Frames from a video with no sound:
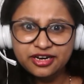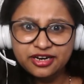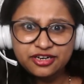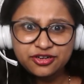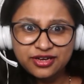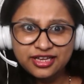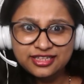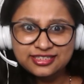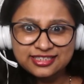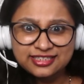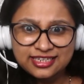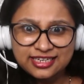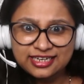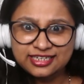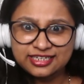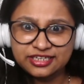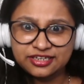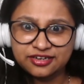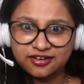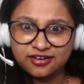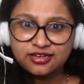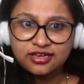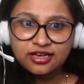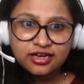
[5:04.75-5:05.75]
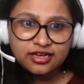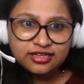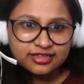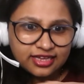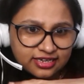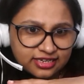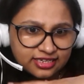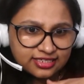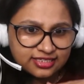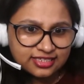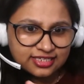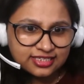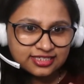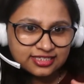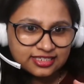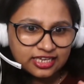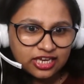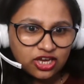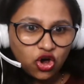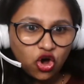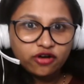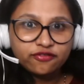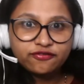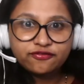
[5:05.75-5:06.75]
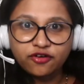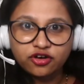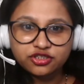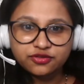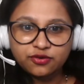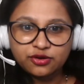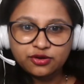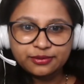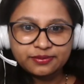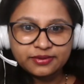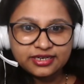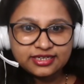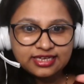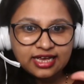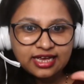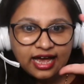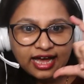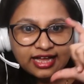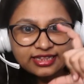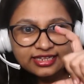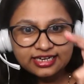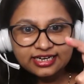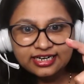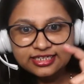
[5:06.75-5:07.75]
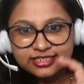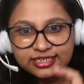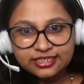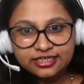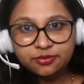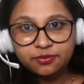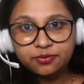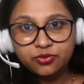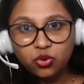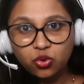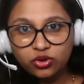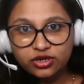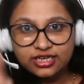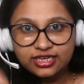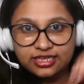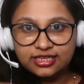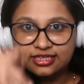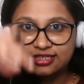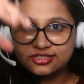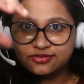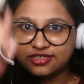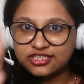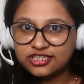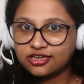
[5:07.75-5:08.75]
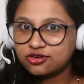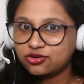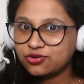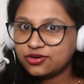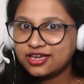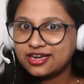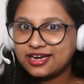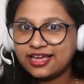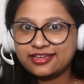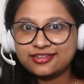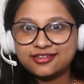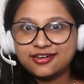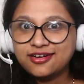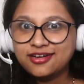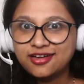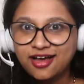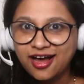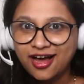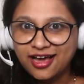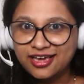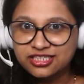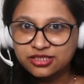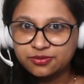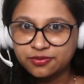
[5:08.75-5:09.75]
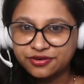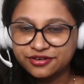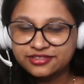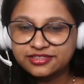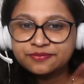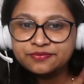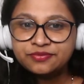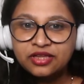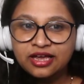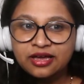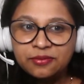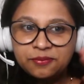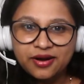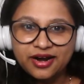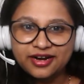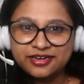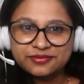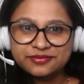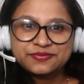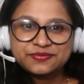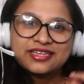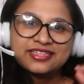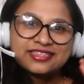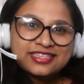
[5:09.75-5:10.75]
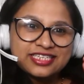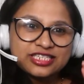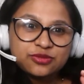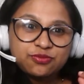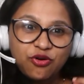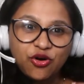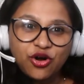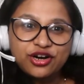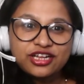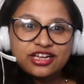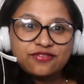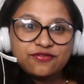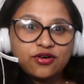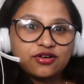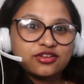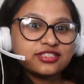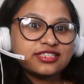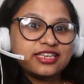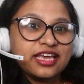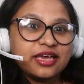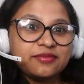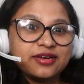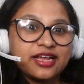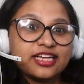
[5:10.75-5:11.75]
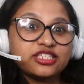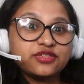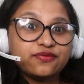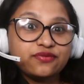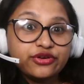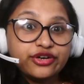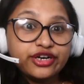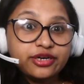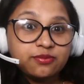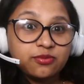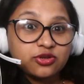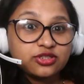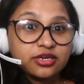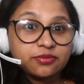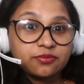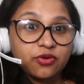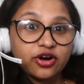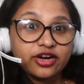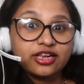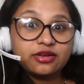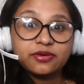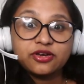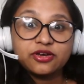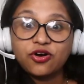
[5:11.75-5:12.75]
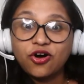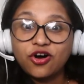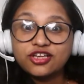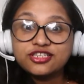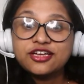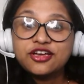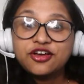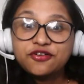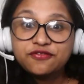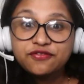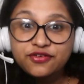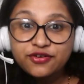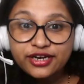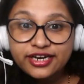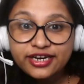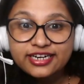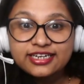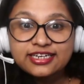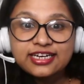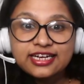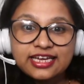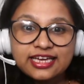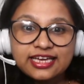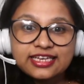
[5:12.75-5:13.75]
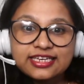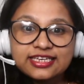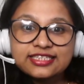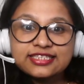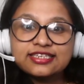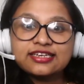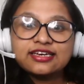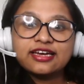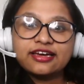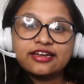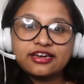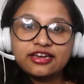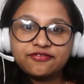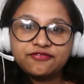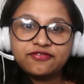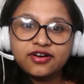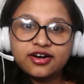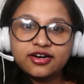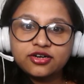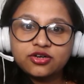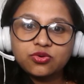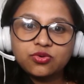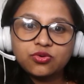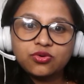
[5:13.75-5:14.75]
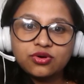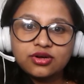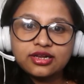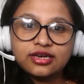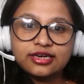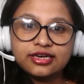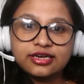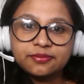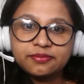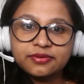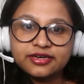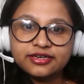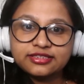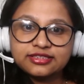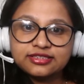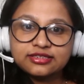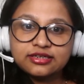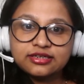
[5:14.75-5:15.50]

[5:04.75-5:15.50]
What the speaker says: You can see it here. There is this sea of phospholipids and there are certain proteins which are looking like the icebergs. But this model was named as fluid mosaic model because fluid is referred to lipids.